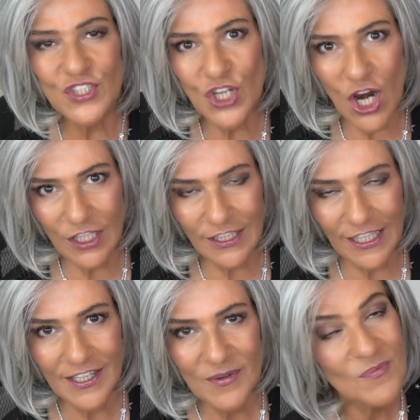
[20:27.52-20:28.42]

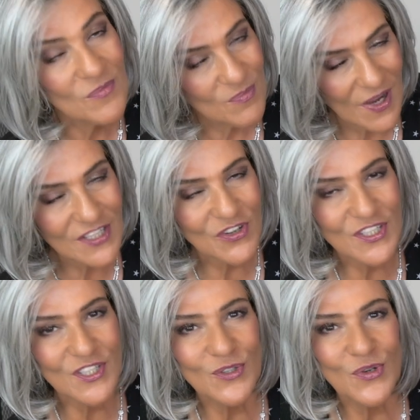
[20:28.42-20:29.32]
Charlie by
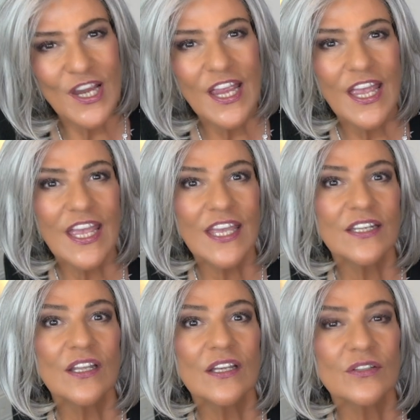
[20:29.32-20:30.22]
TressAllure
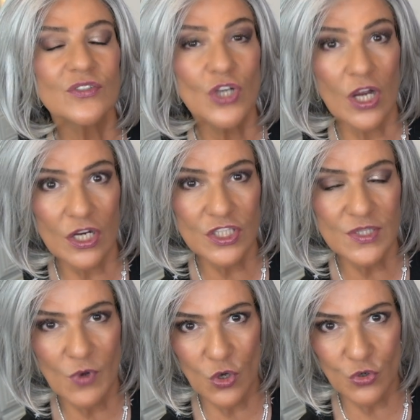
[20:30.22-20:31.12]
and Dark
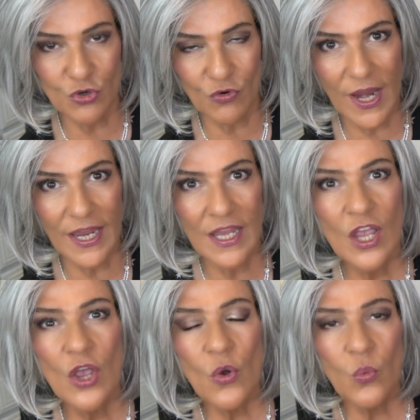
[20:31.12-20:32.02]
Smoke Gray.
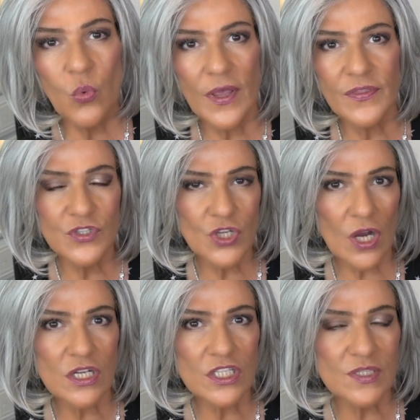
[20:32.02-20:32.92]
With
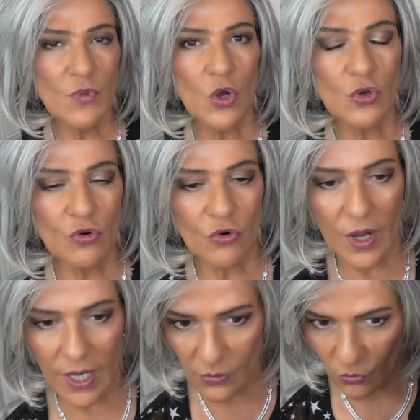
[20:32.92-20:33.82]
Dark Smoke
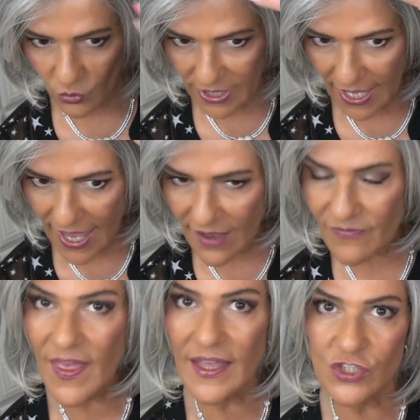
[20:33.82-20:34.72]
Gray, we have
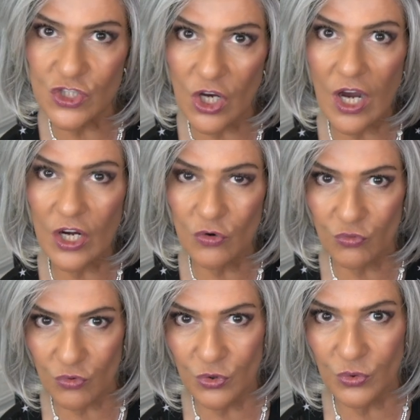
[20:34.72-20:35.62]
that dark
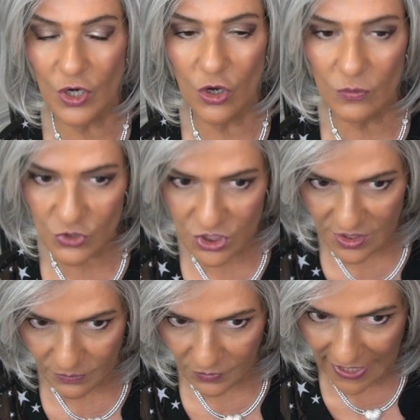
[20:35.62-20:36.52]
root, almost
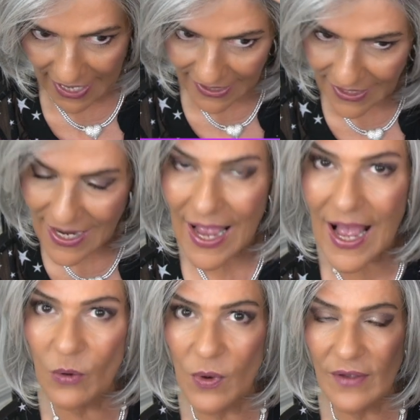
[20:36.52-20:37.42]
a black.
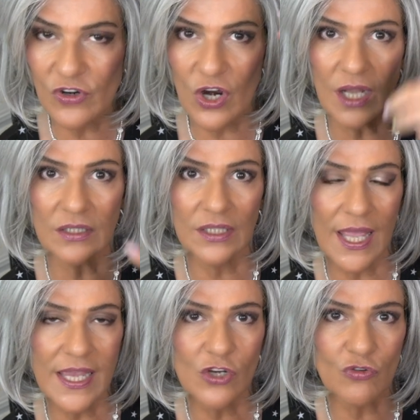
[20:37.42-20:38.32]
However,
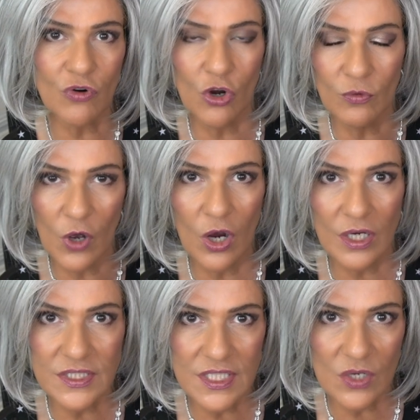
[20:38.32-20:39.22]
unlike Chrome
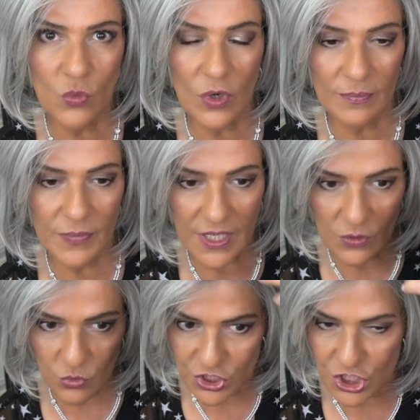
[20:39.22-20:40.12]

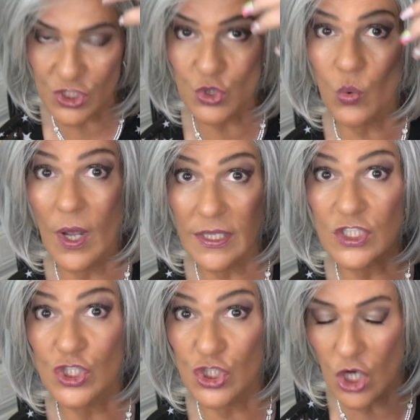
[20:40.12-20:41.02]
RT1B, which is quite
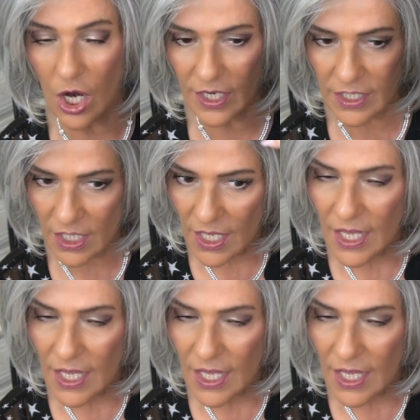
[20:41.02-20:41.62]
stark,